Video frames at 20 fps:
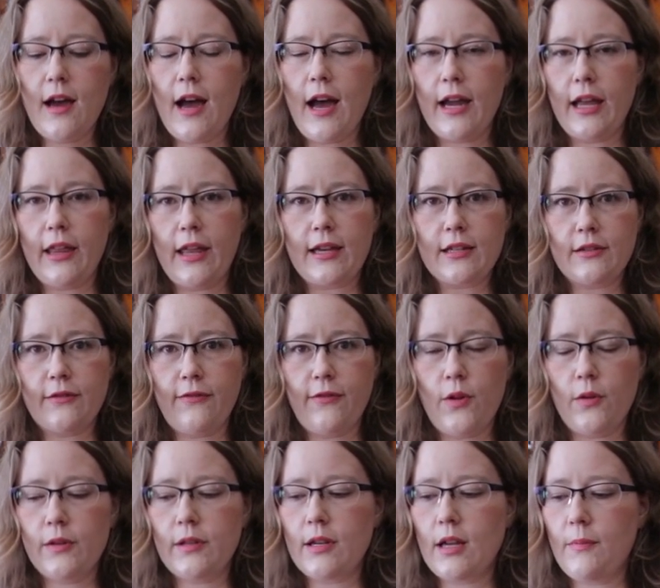I like to
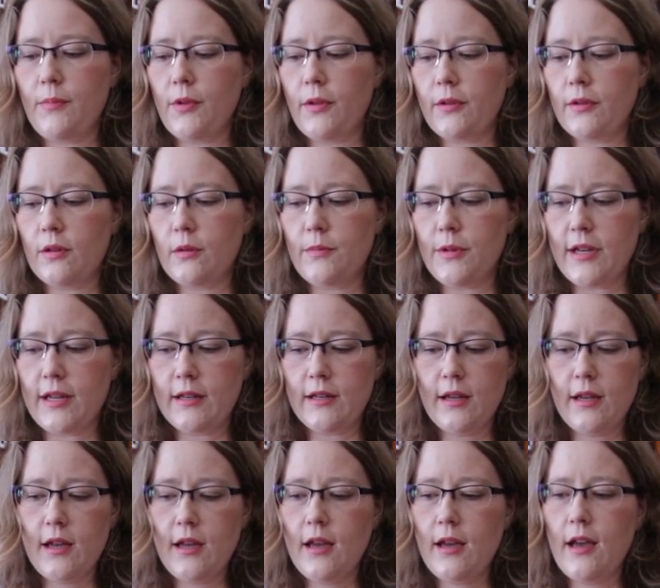fold it up a little
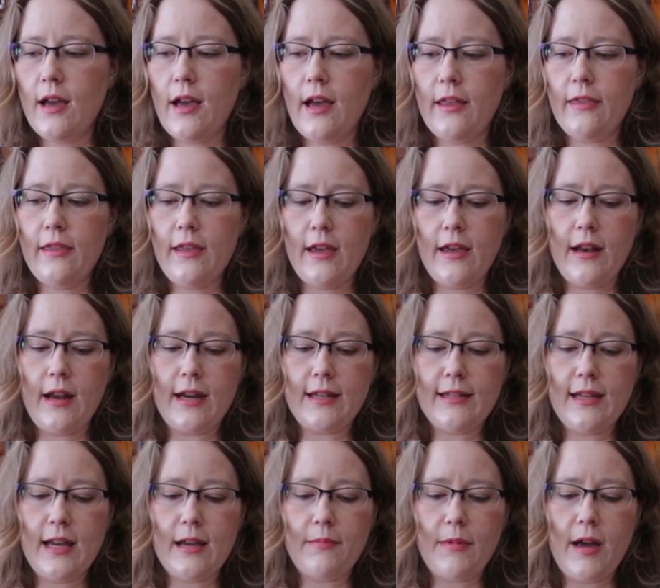bit and then I
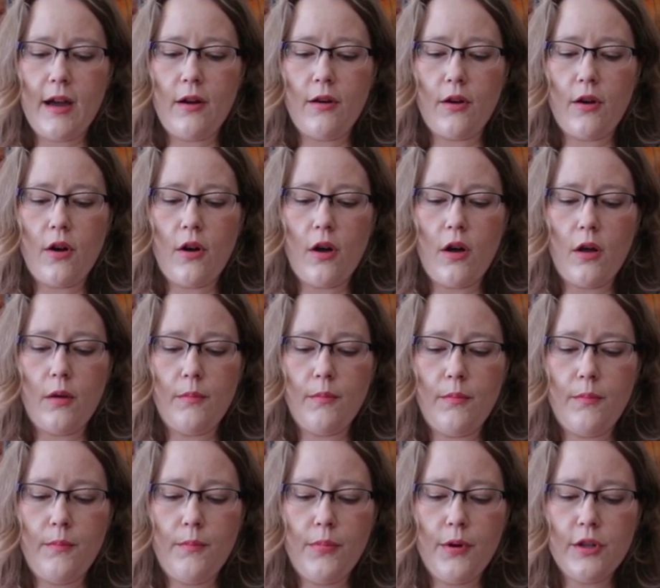take my
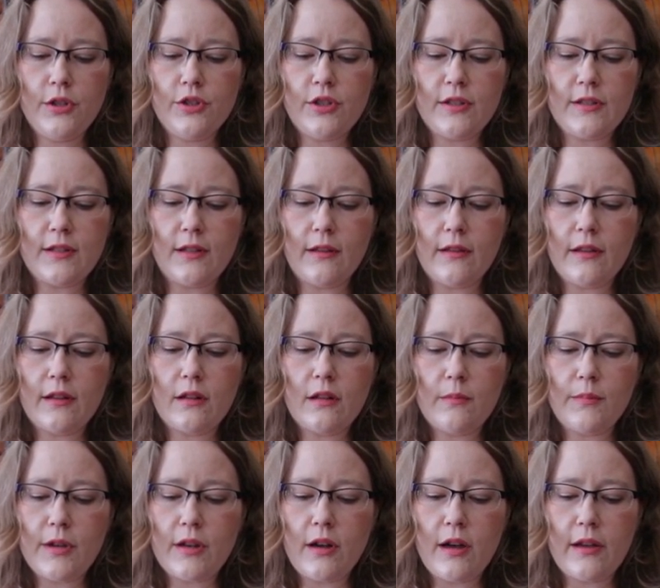alcohol, put just a
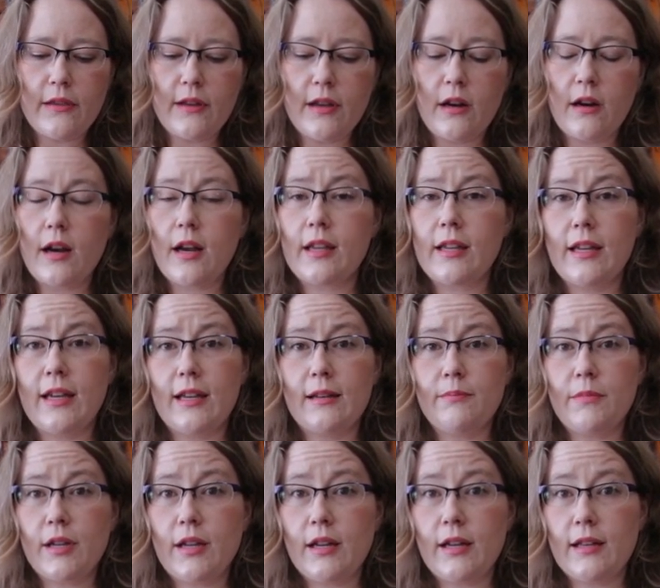little bit on there,
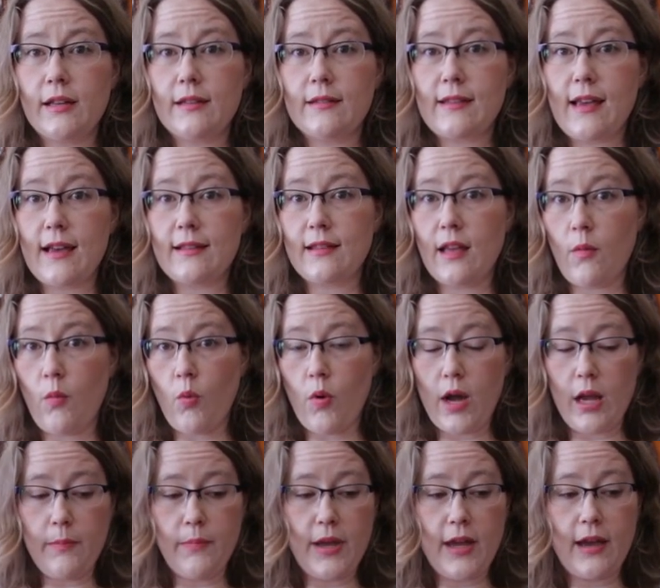again, because as I'm
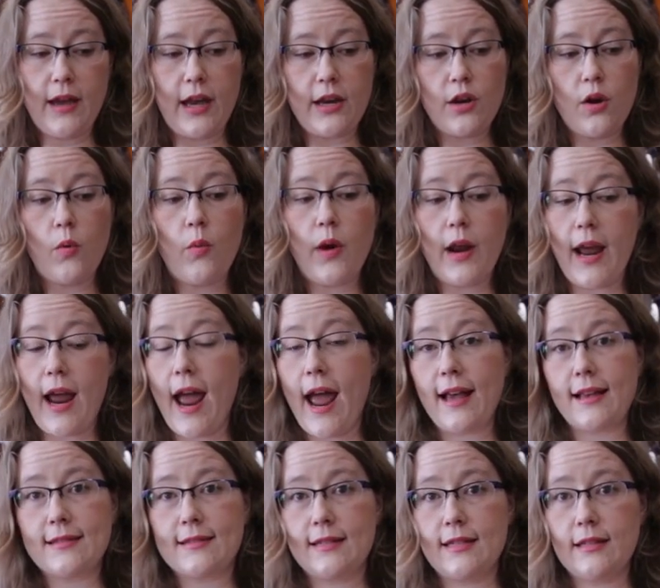wiping, I don't want to
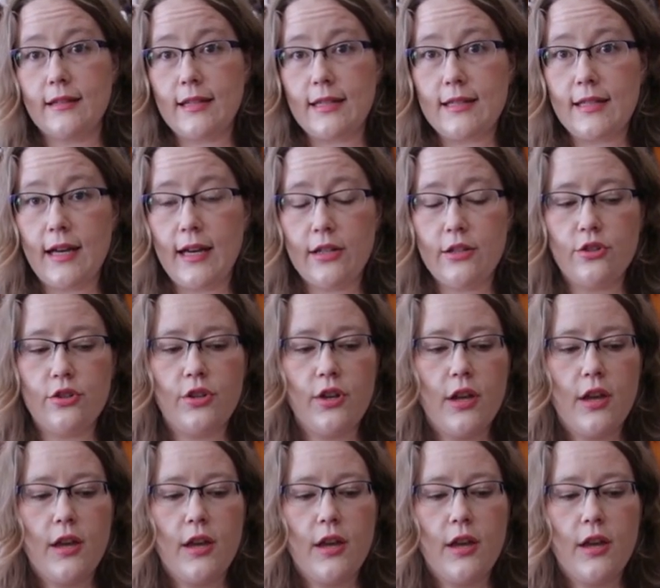accidentally touch